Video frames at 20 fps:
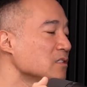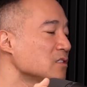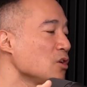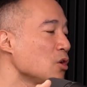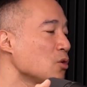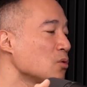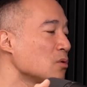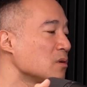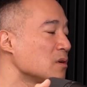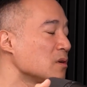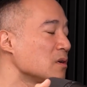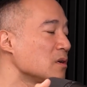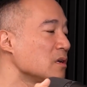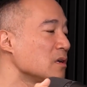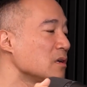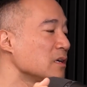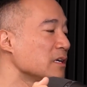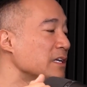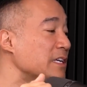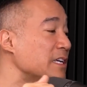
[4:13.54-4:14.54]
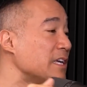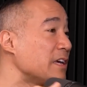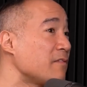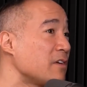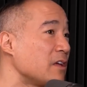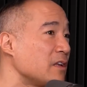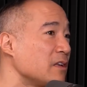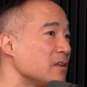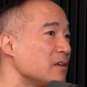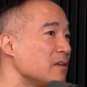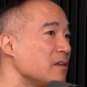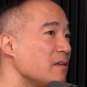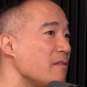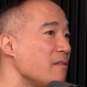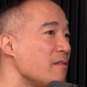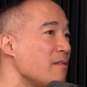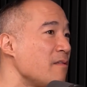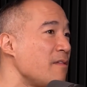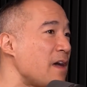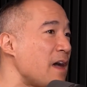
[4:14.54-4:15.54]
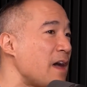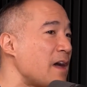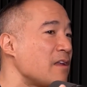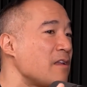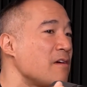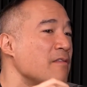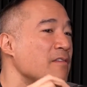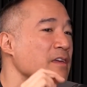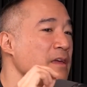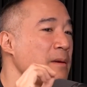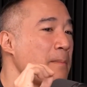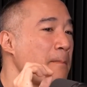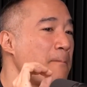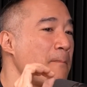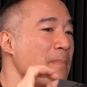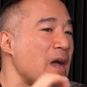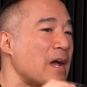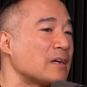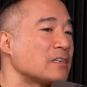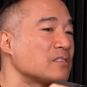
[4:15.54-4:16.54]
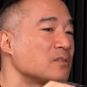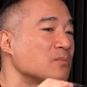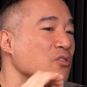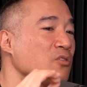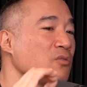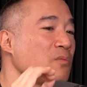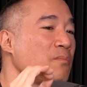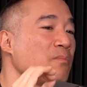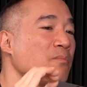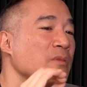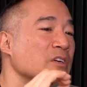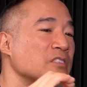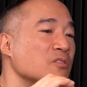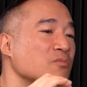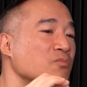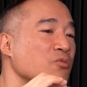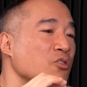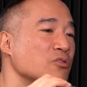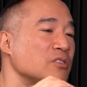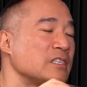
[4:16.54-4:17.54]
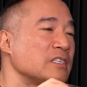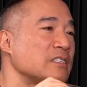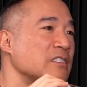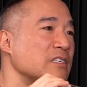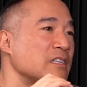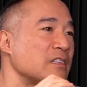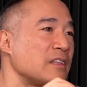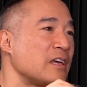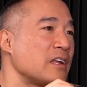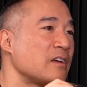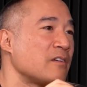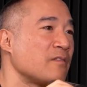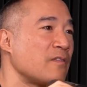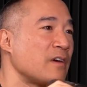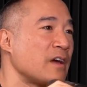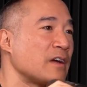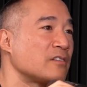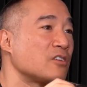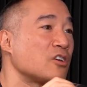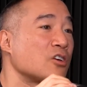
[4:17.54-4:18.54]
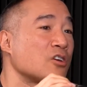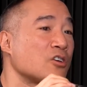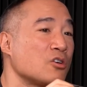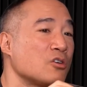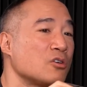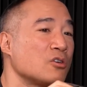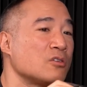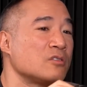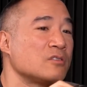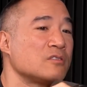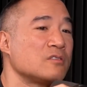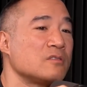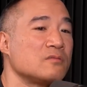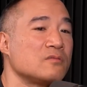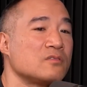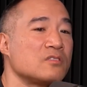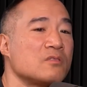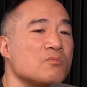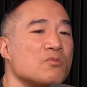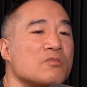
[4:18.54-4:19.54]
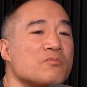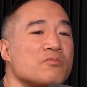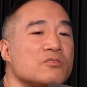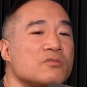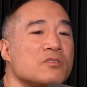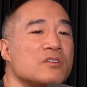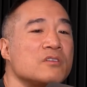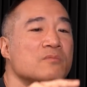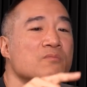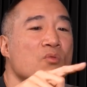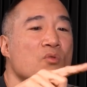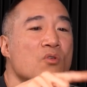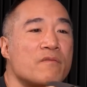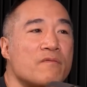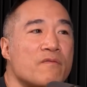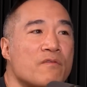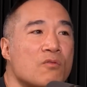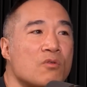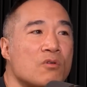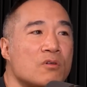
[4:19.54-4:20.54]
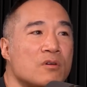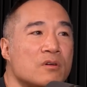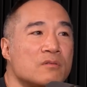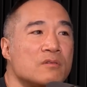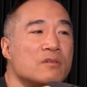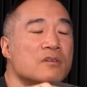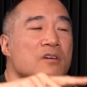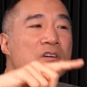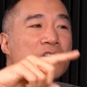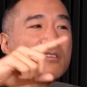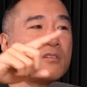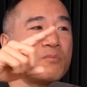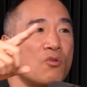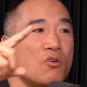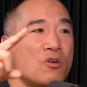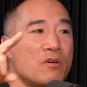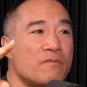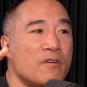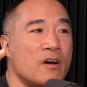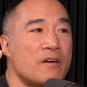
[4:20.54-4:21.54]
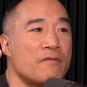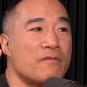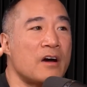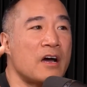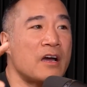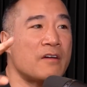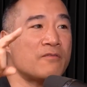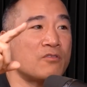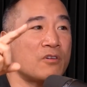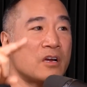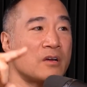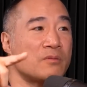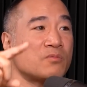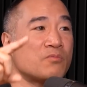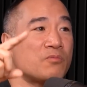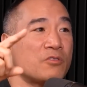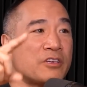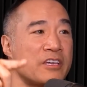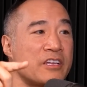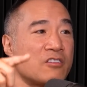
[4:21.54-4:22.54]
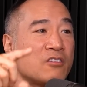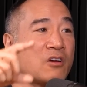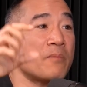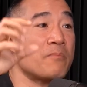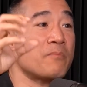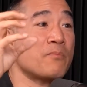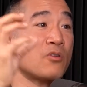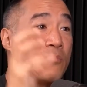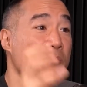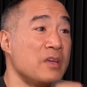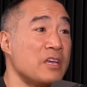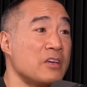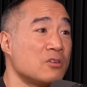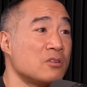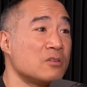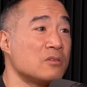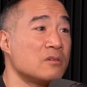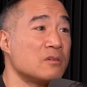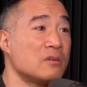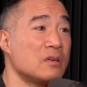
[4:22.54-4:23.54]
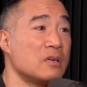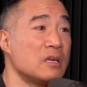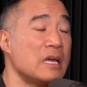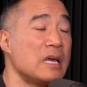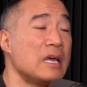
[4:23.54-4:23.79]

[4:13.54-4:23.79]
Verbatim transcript: so given that the maximal muscle protein synthetic effect occurs somewhere between zero point four to zero point five five grams per kilogram per meal,